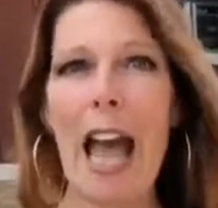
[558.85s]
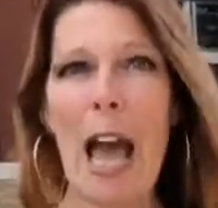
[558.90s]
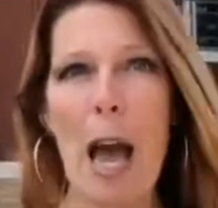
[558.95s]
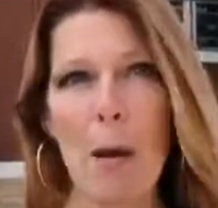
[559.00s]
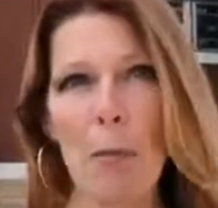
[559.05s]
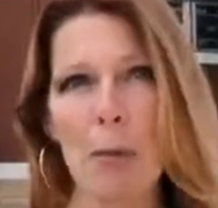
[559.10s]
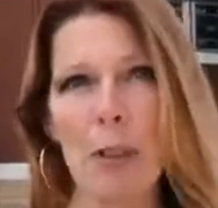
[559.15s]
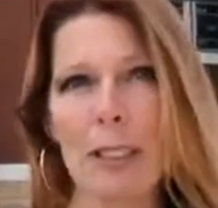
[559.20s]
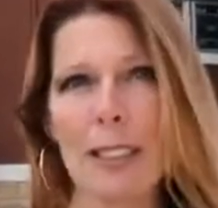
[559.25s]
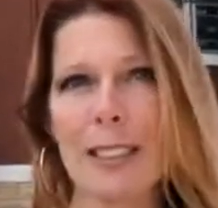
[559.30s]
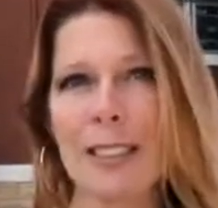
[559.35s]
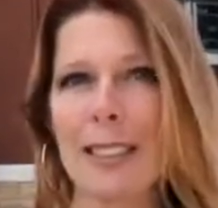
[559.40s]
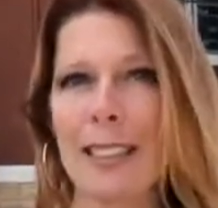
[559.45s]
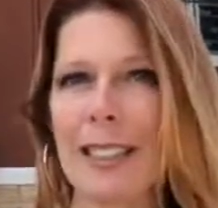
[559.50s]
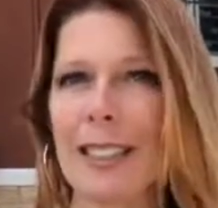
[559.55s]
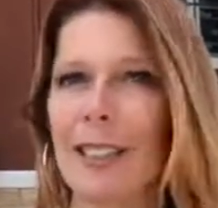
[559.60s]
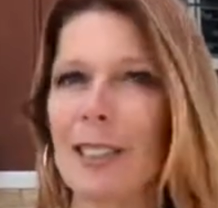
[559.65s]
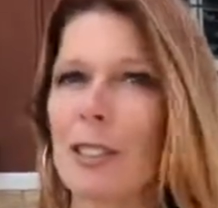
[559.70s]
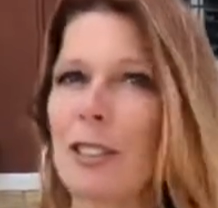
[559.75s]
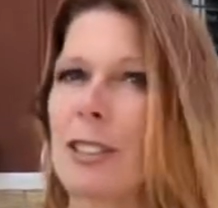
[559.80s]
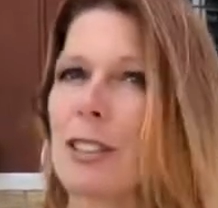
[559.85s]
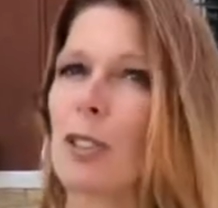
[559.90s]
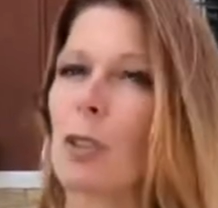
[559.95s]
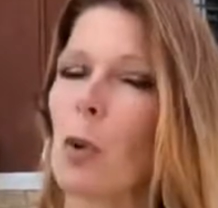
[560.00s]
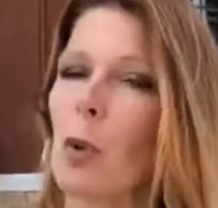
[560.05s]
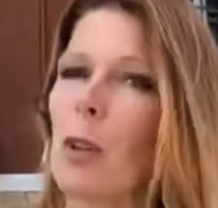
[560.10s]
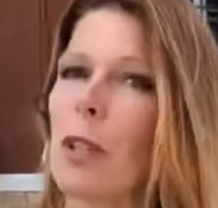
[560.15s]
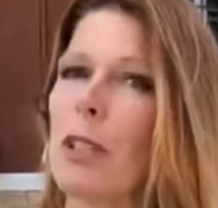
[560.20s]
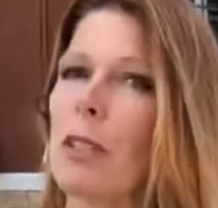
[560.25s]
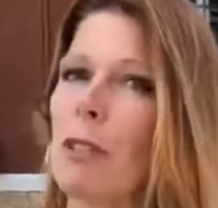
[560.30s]
Emily Skills is
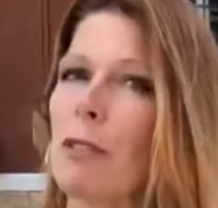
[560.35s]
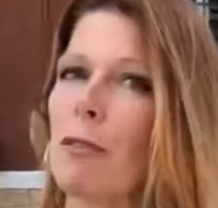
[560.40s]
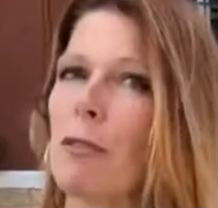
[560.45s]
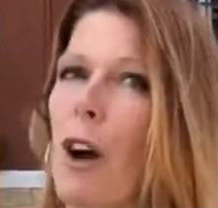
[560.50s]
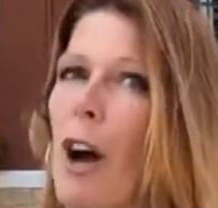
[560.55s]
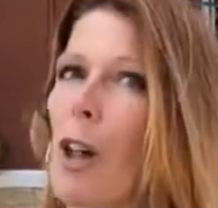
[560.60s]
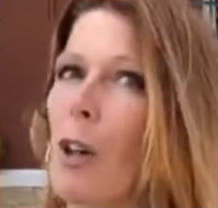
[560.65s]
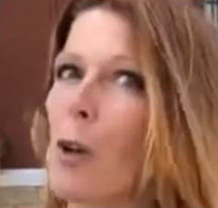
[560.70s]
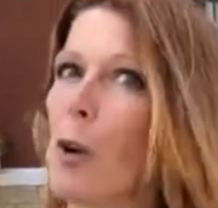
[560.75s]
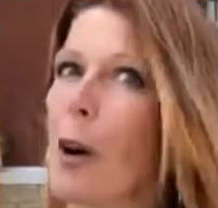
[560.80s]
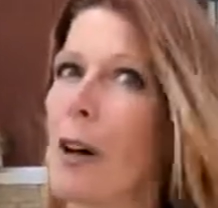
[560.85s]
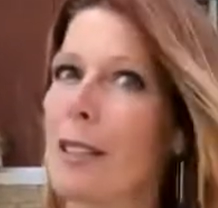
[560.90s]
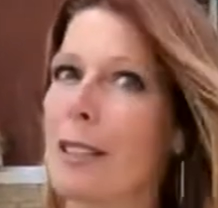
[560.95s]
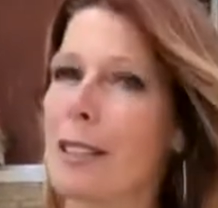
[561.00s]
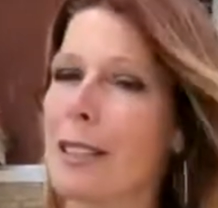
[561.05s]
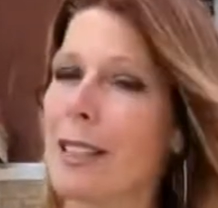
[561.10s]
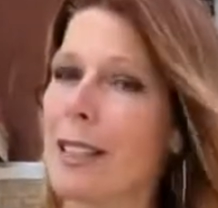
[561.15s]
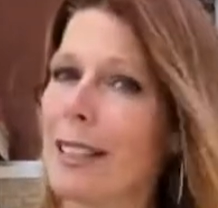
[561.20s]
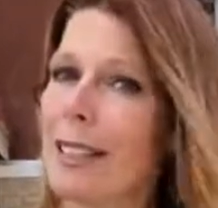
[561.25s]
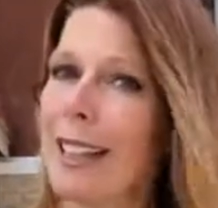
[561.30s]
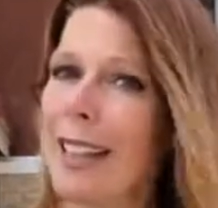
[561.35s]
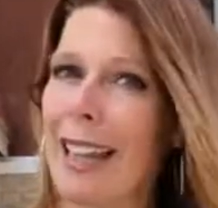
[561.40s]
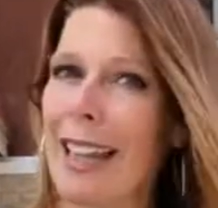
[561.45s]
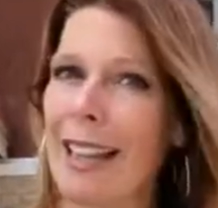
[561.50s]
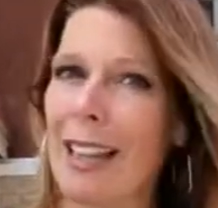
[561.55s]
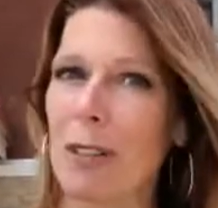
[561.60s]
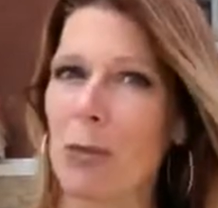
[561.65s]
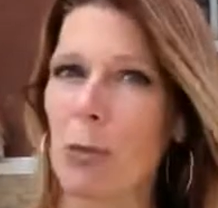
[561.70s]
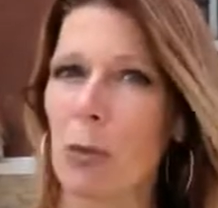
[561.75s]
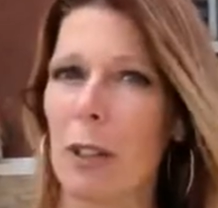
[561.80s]
going to follow us in,
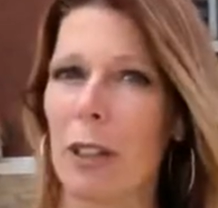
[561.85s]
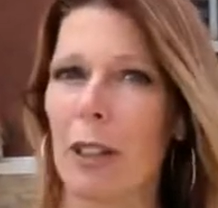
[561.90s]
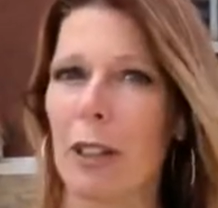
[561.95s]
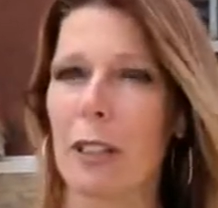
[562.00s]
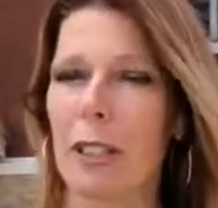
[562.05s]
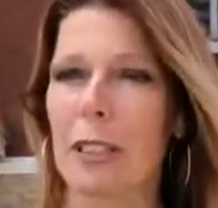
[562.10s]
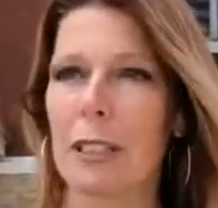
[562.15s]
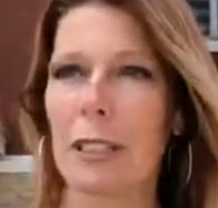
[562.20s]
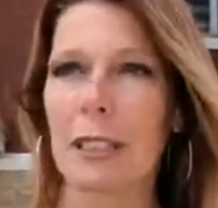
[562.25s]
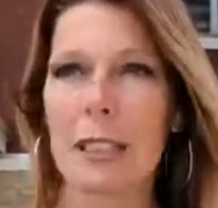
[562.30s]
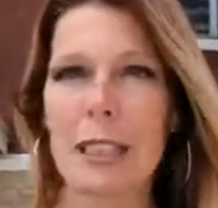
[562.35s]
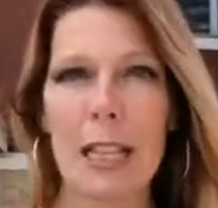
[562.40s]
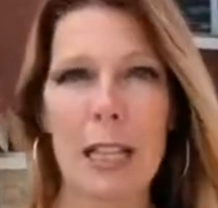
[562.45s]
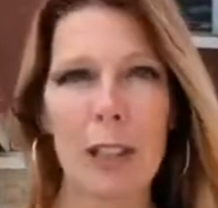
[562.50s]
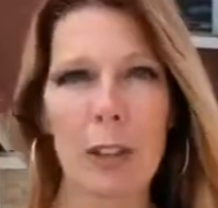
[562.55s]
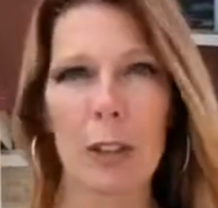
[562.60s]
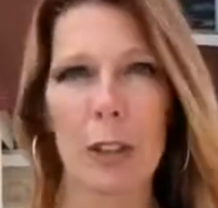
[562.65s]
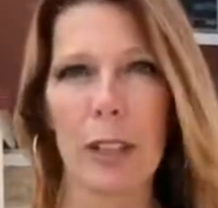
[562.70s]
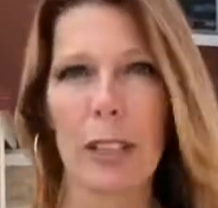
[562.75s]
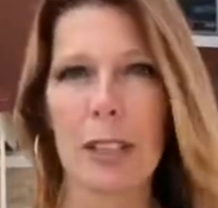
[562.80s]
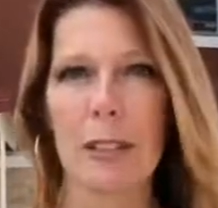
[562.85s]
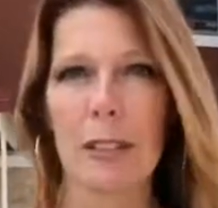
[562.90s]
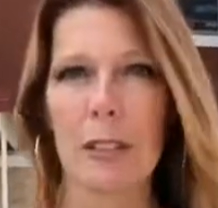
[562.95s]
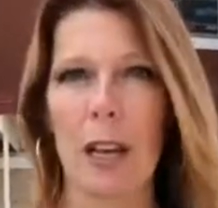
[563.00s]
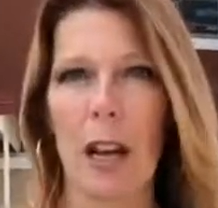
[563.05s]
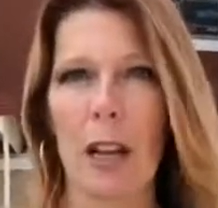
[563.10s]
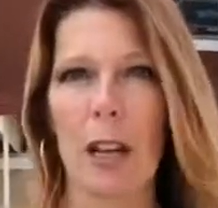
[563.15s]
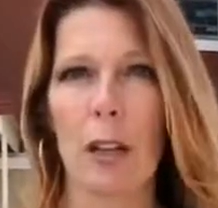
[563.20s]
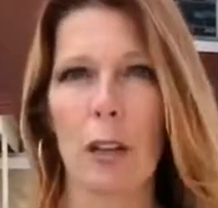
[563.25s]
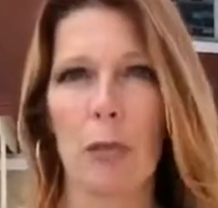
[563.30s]
and we're going to take a look
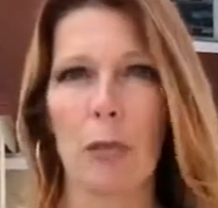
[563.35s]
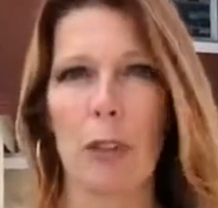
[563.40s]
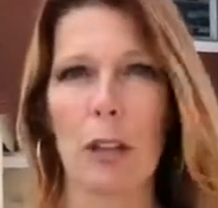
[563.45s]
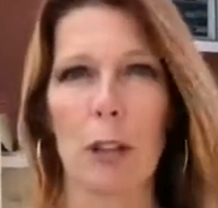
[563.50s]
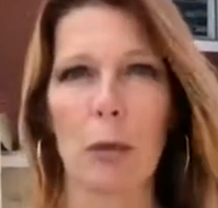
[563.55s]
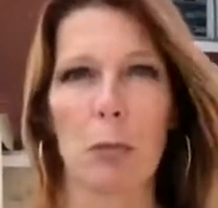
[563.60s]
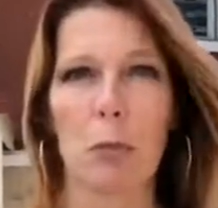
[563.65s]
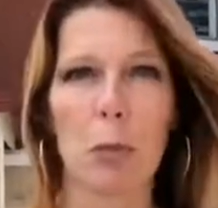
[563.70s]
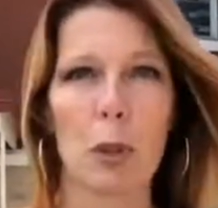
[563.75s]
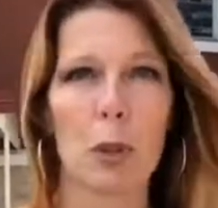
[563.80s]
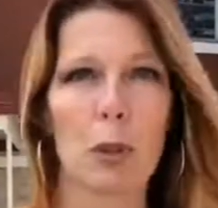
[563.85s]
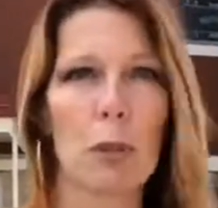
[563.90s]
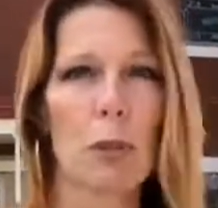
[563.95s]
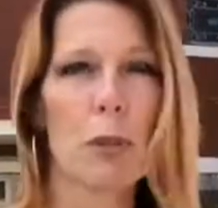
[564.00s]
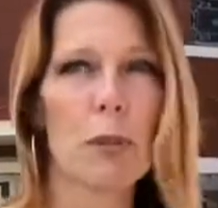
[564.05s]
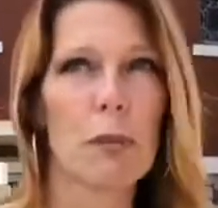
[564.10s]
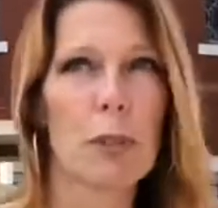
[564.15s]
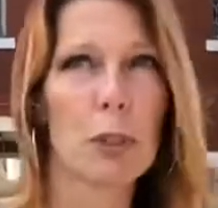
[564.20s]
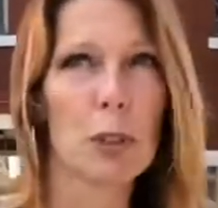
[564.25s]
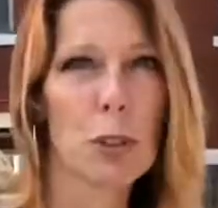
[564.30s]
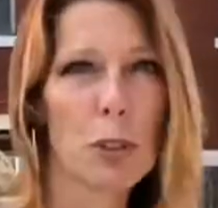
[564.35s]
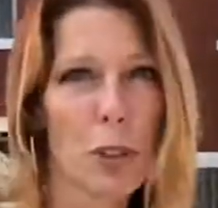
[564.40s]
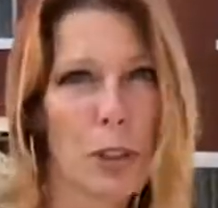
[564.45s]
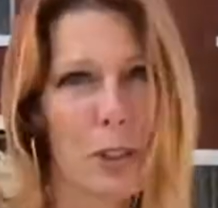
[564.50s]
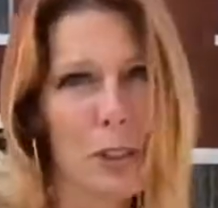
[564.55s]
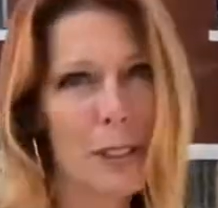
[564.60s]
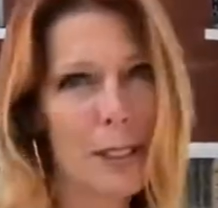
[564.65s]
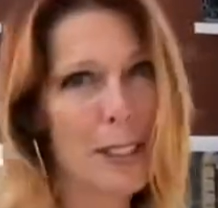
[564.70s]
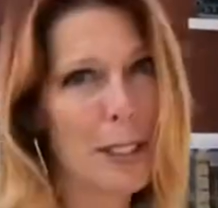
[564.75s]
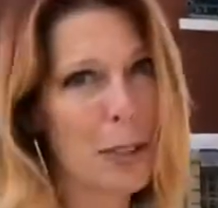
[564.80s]
inside of the beautiful church.